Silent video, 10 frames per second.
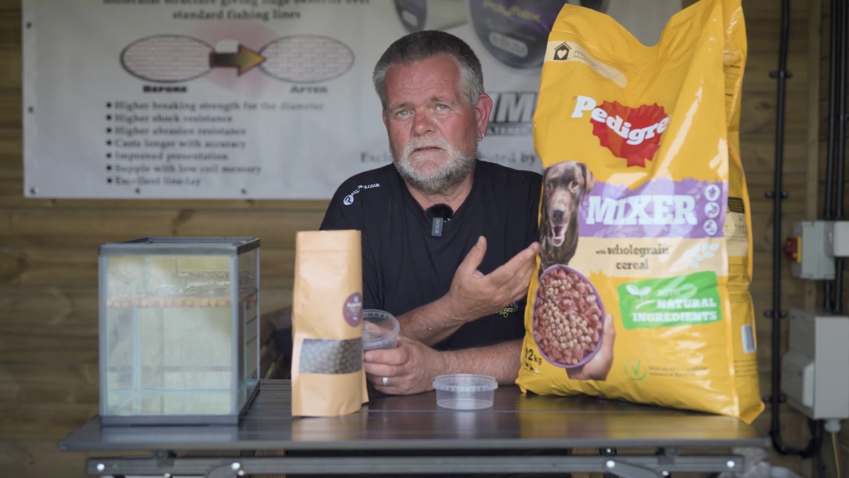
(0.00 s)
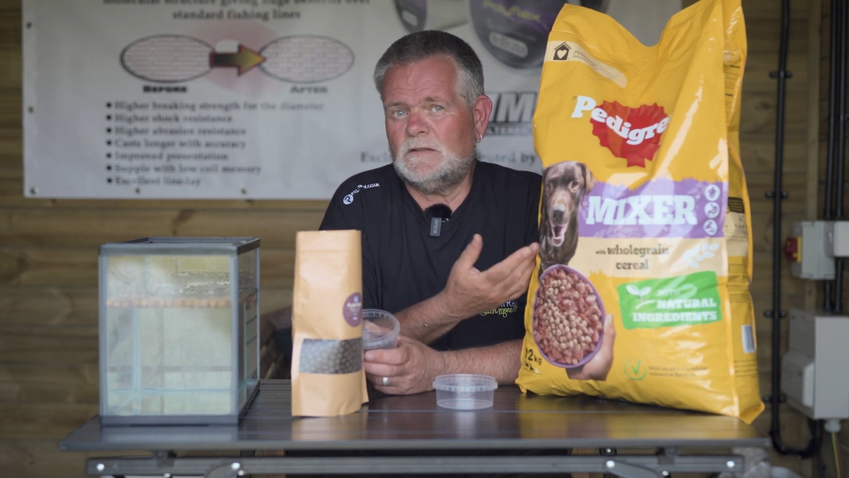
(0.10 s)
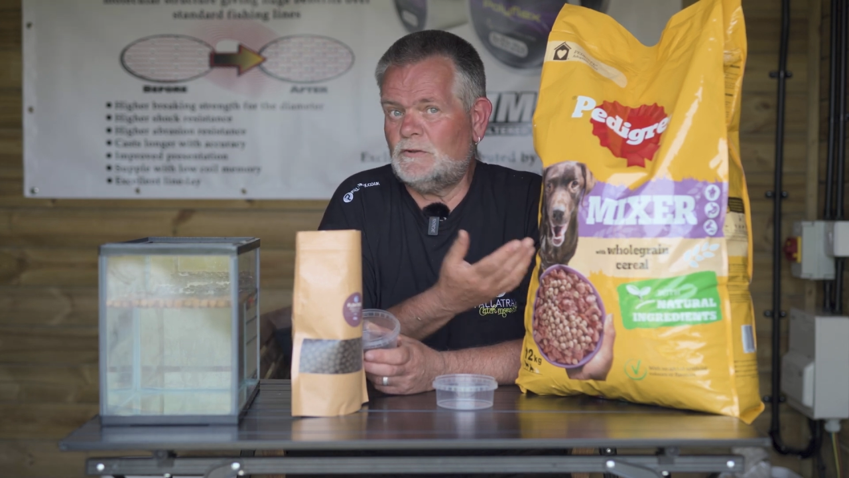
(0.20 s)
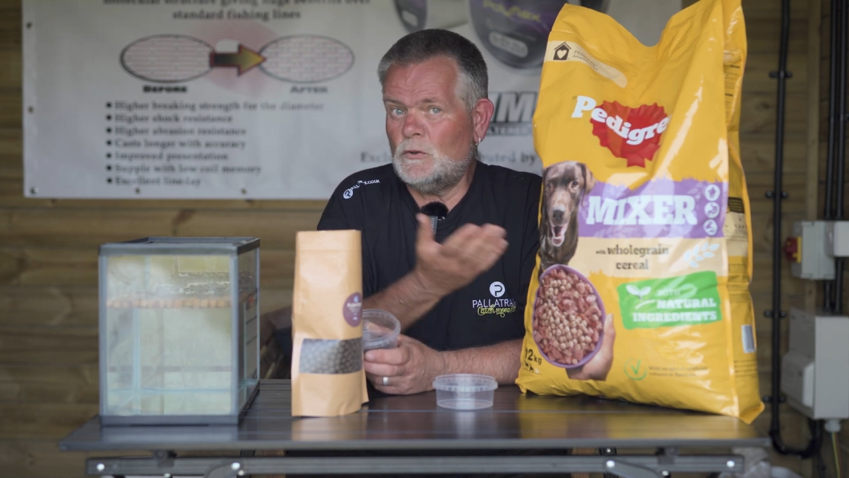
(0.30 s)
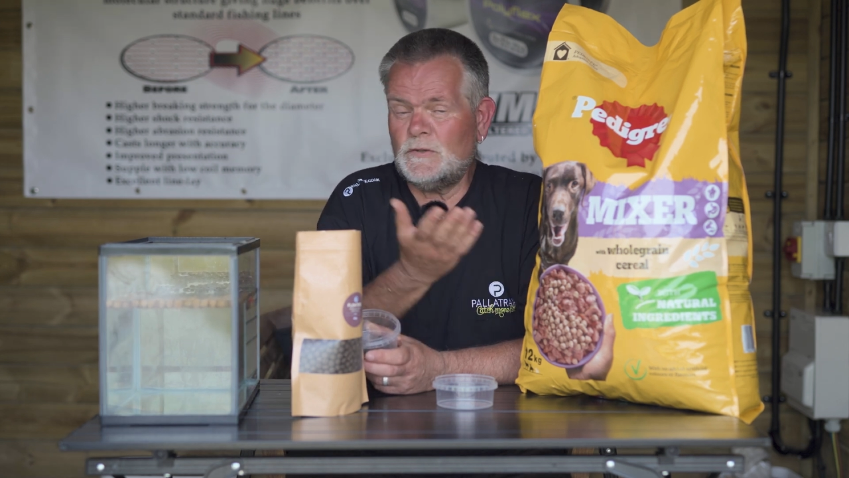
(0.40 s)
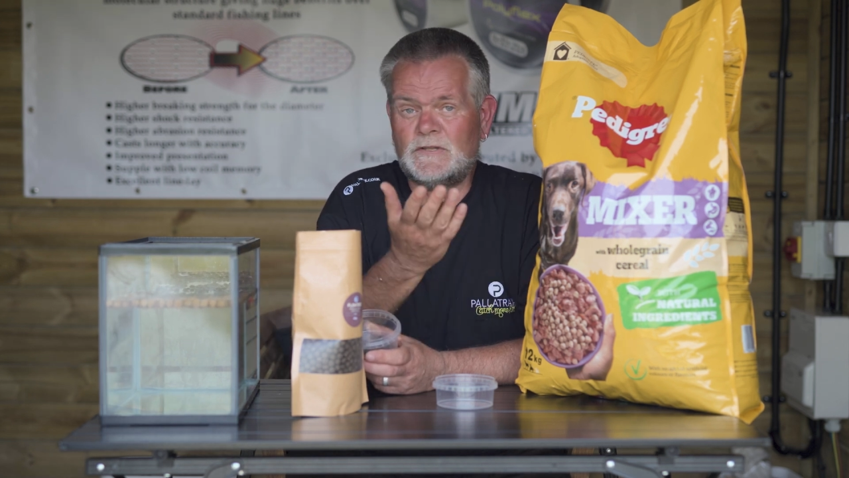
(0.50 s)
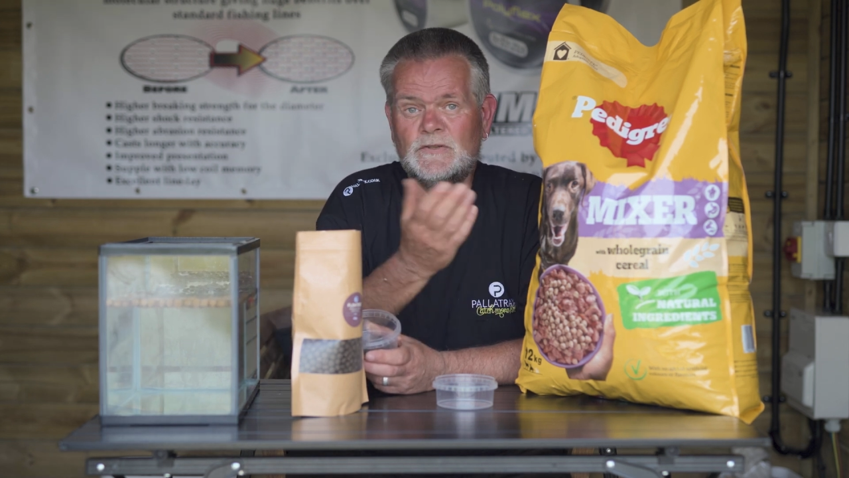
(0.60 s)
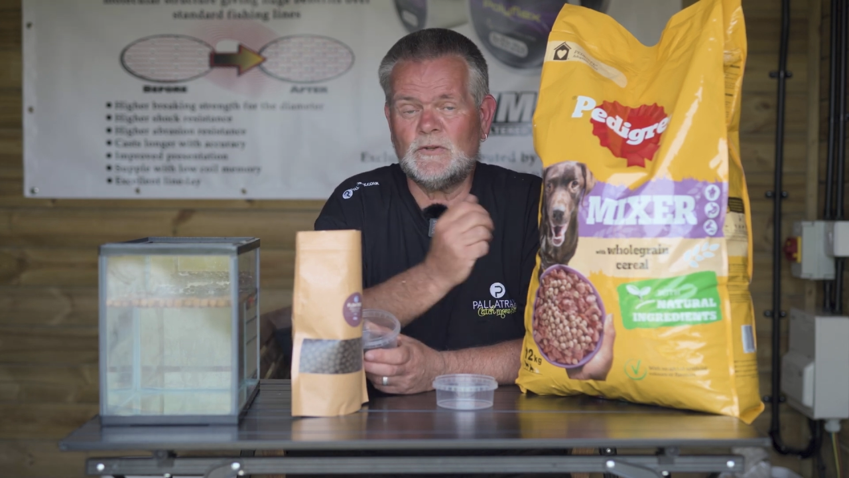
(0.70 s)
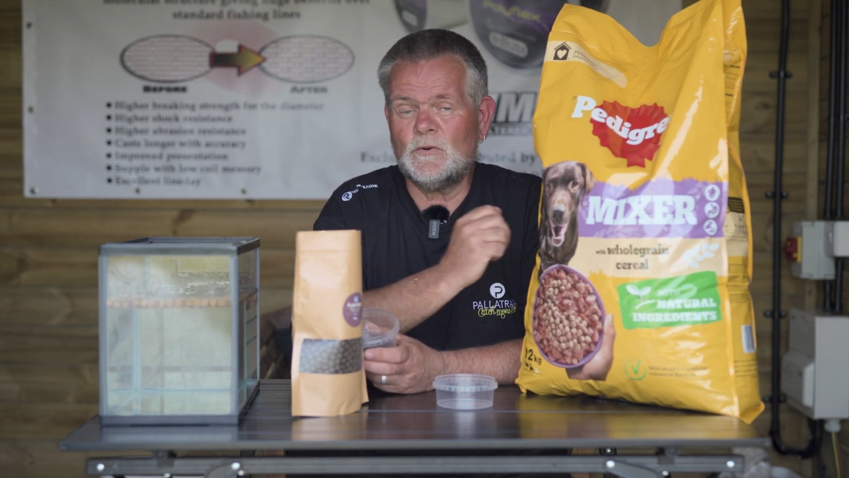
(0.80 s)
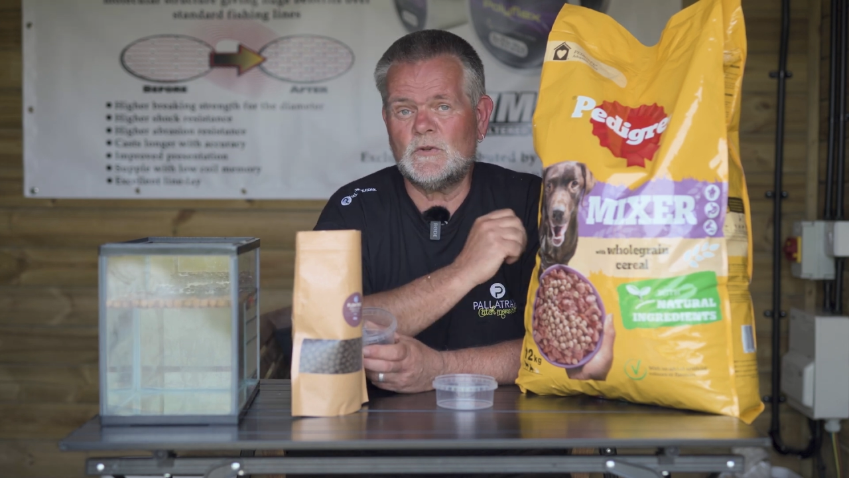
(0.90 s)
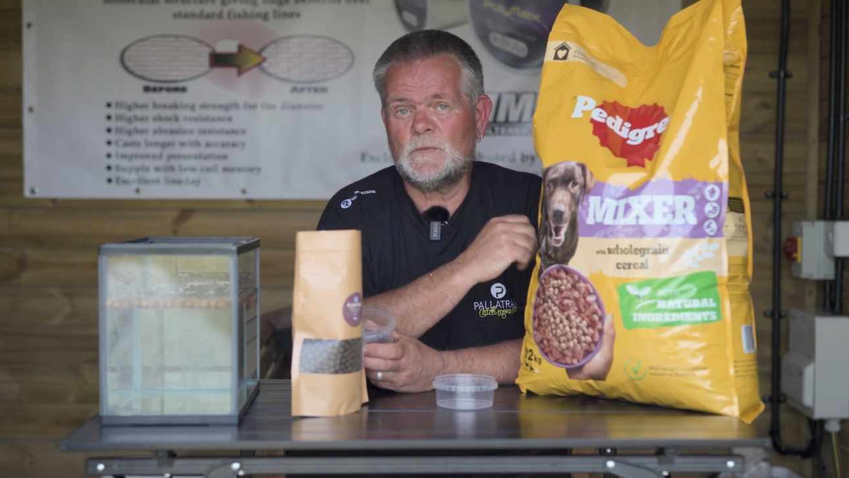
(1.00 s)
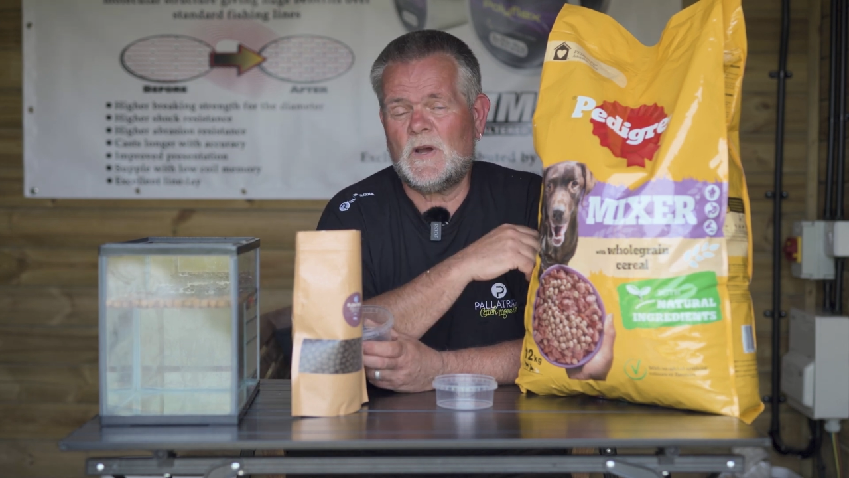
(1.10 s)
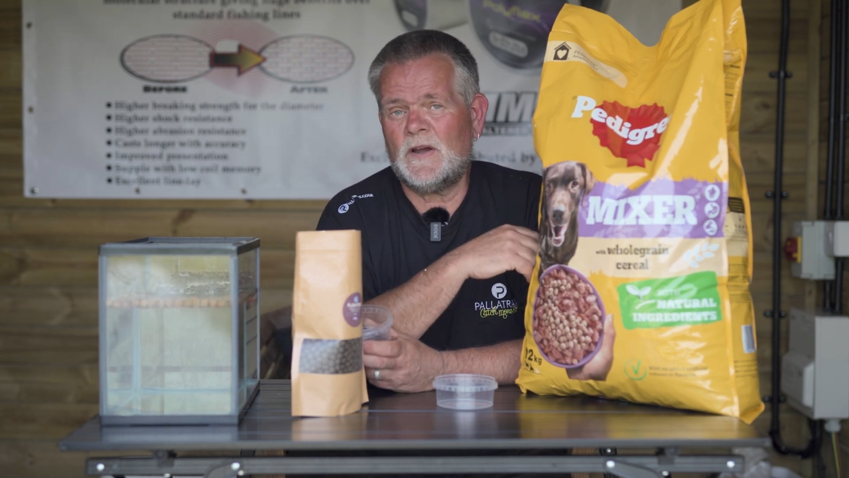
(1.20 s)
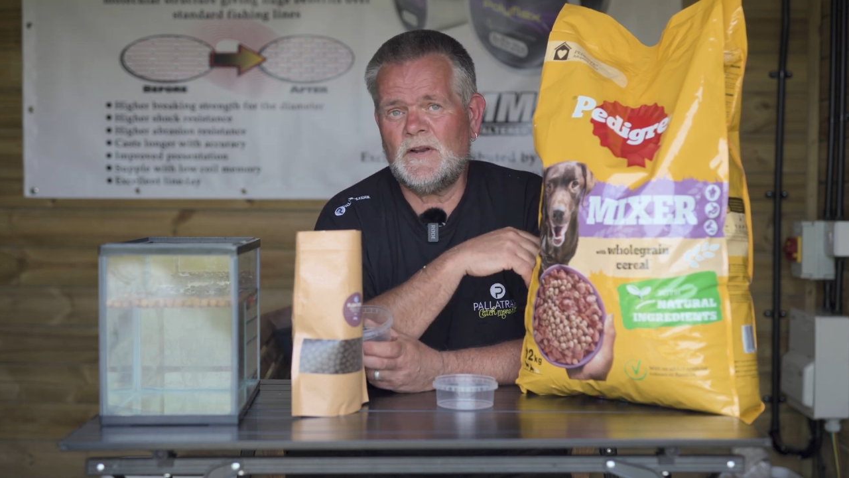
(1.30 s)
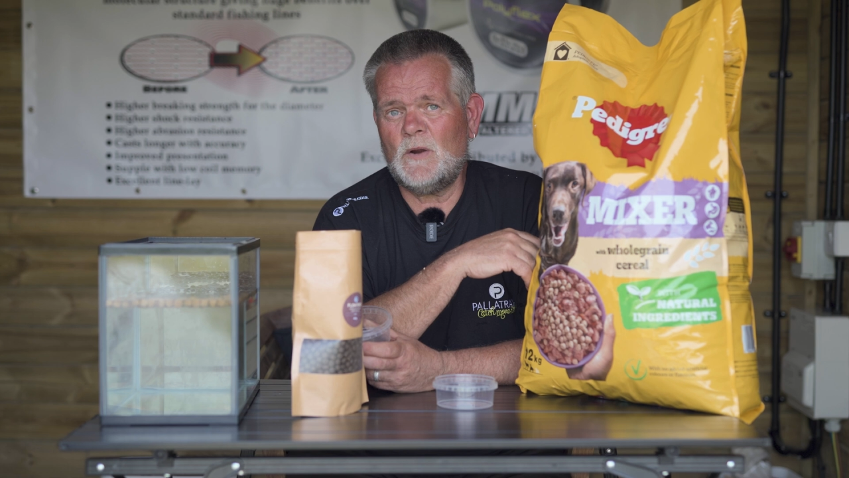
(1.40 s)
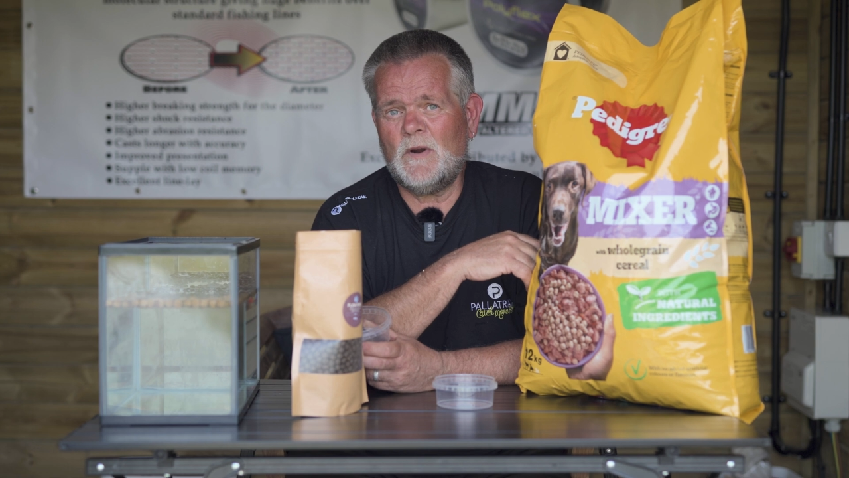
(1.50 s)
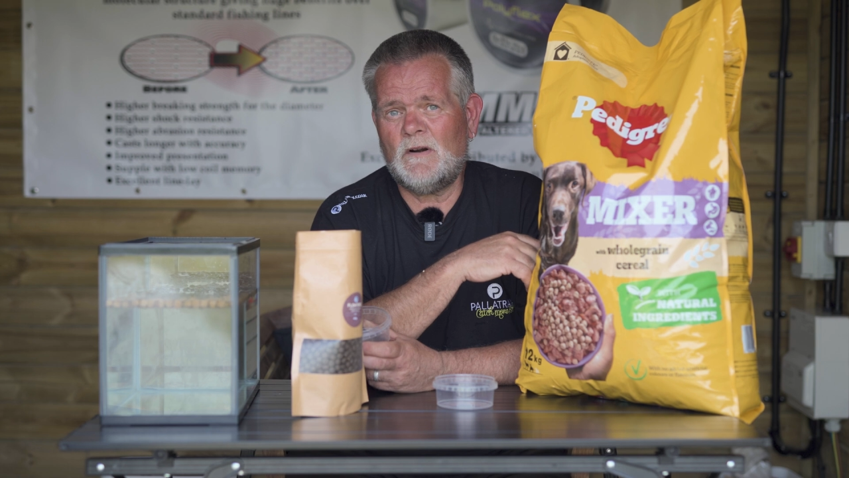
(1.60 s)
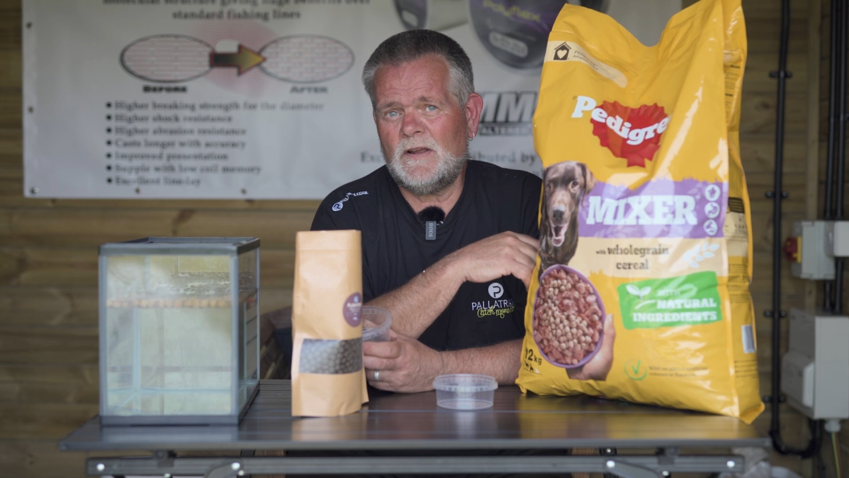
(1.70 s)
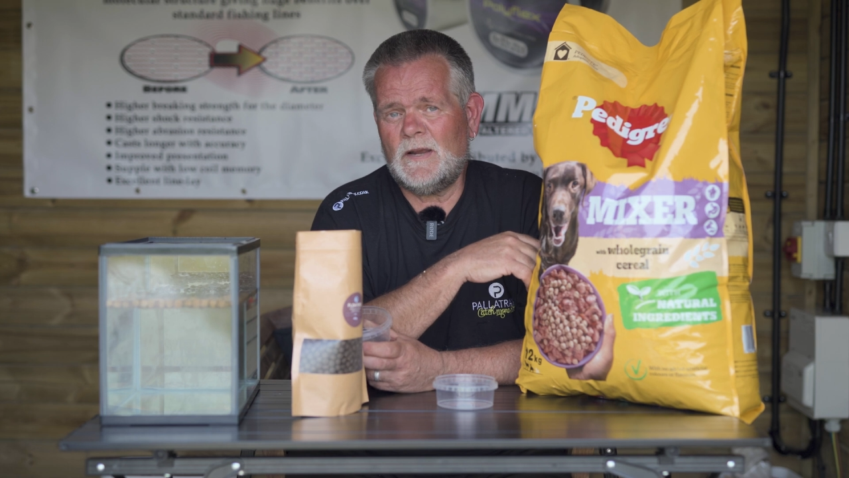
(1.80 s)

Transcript: The choice is yours, but I know where I